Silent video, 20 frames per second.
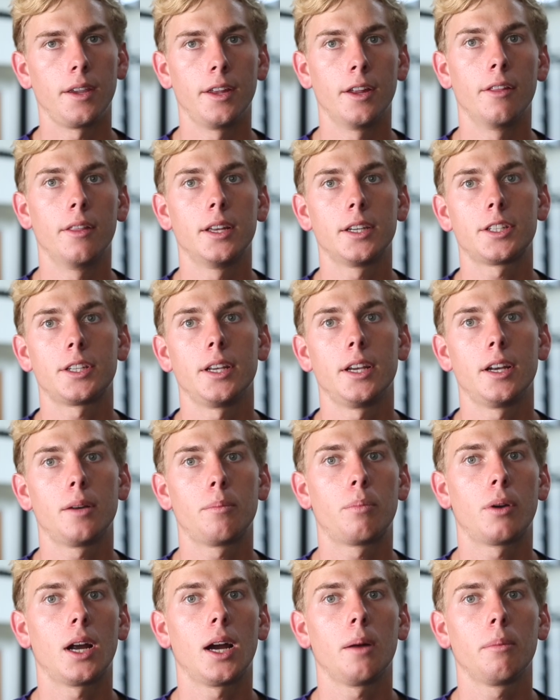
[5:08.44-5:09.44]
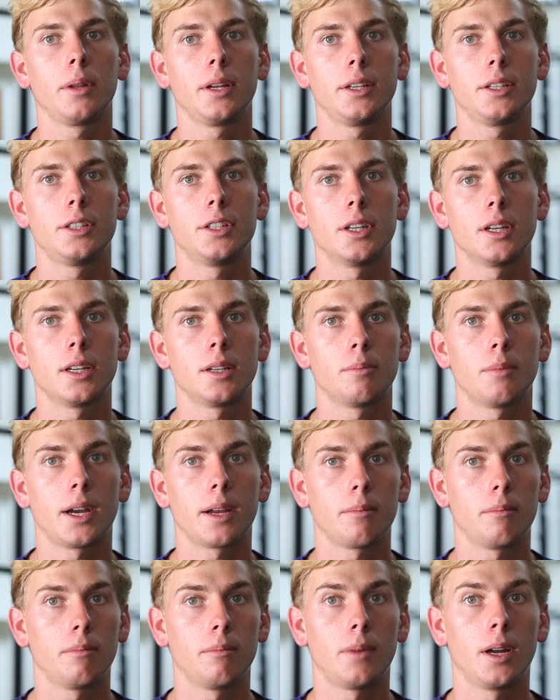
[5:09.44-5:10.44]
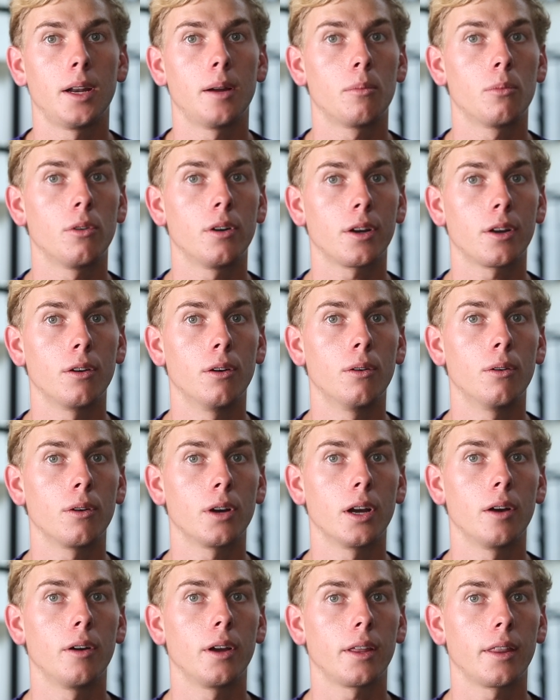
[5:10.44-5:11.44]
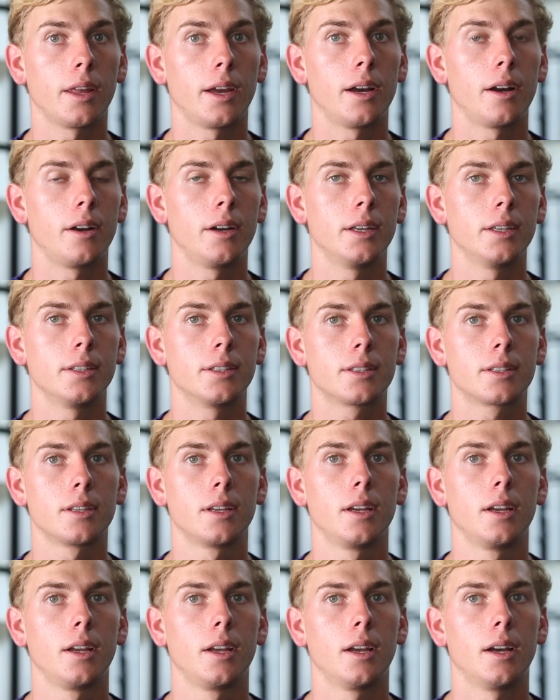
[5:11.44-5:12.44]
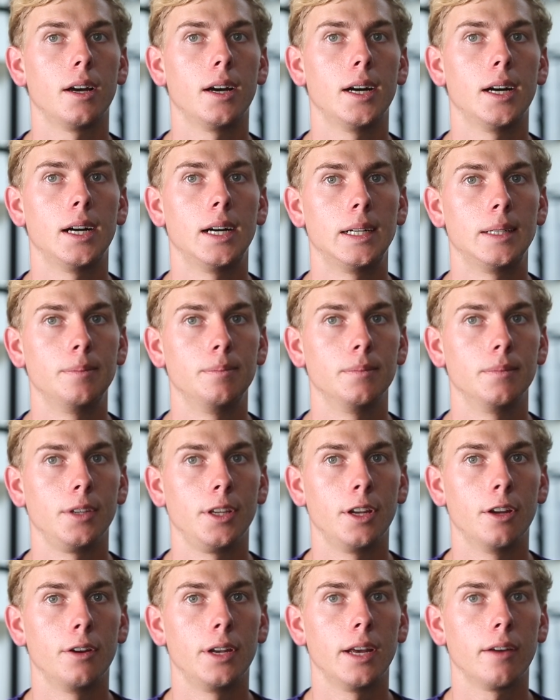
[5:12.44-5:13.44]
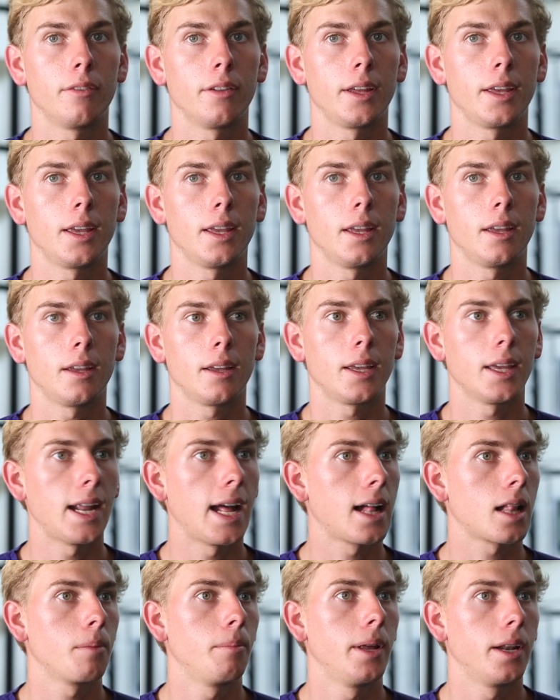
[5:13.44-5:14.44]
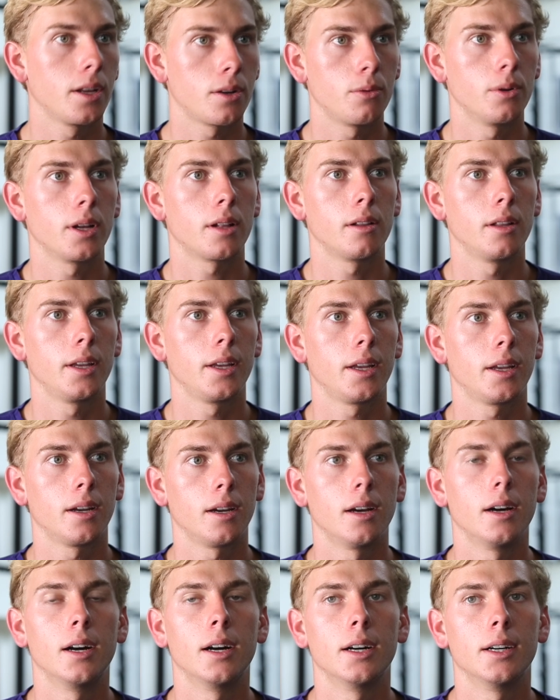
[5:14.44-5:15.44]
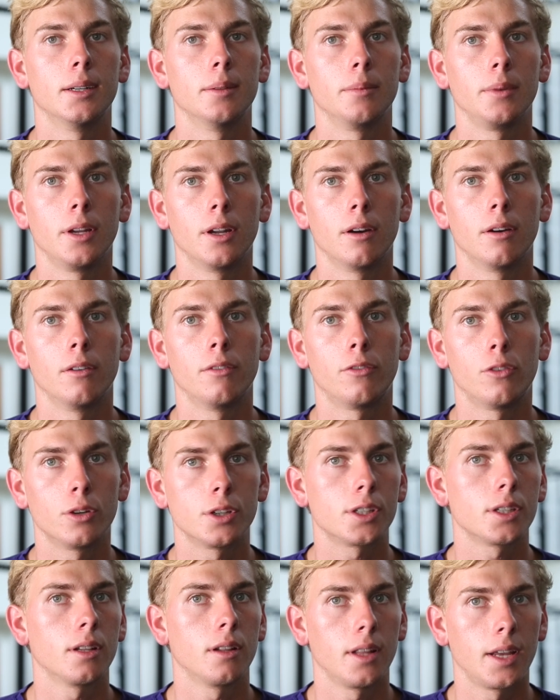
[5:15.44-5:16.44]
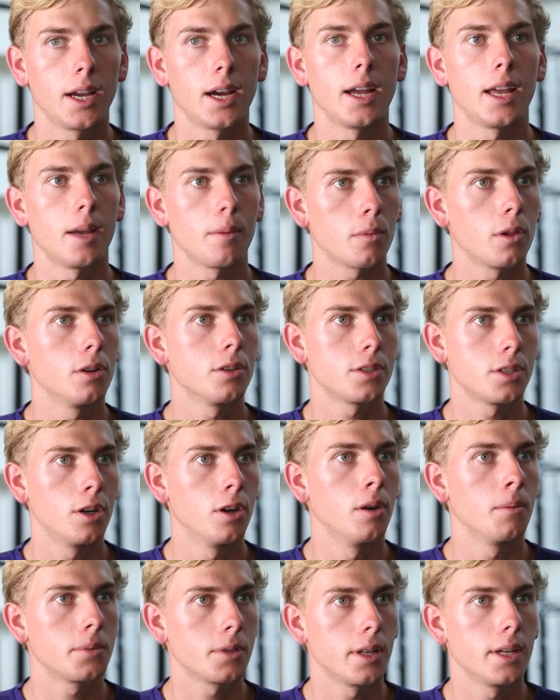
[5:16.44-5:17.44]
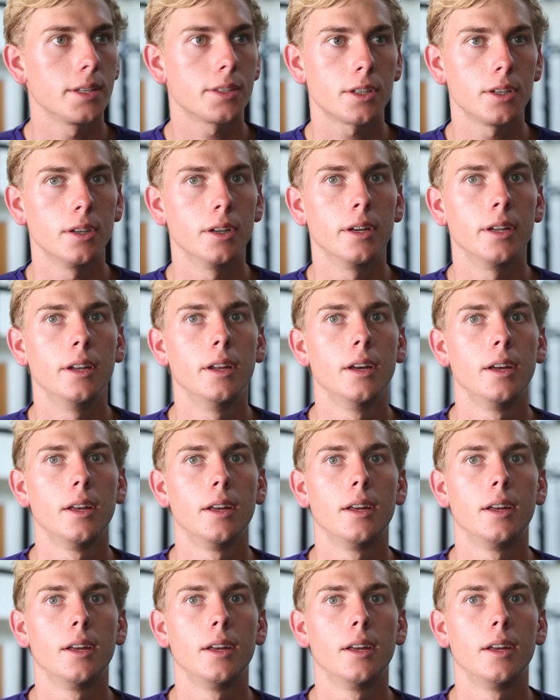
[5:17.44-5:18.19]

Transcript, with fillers: You know, this year probably my, my number one goal going there is, uh, you know, definitely get acclimated quickly. Um, you know, fortunately I am close to home, so that's good.